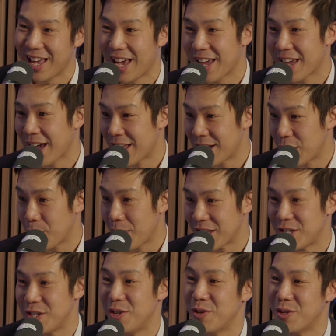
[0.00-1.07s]
and can-do
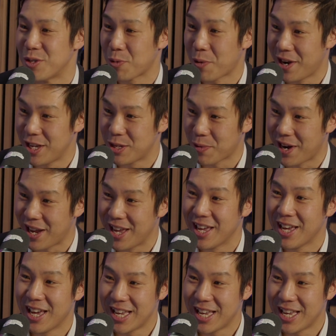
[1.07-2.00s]
attitude in 2020